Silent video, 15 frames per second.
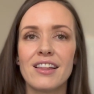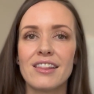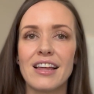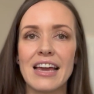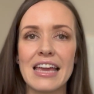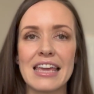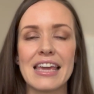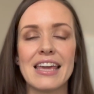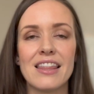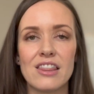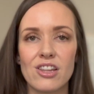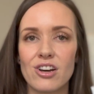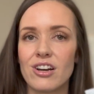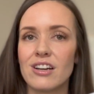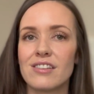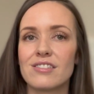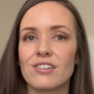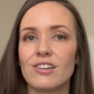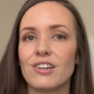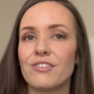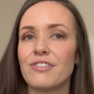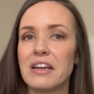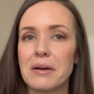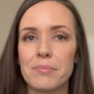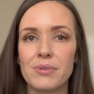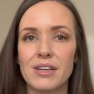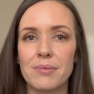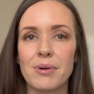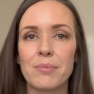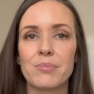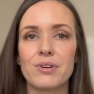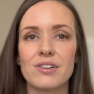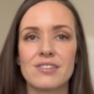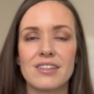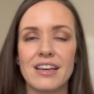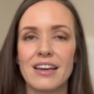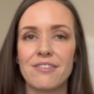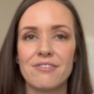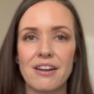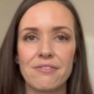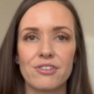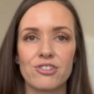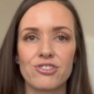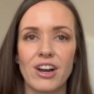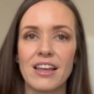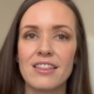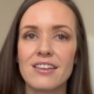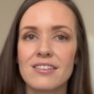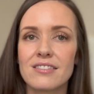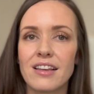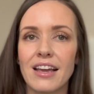like in-laws or family members that have never tried this.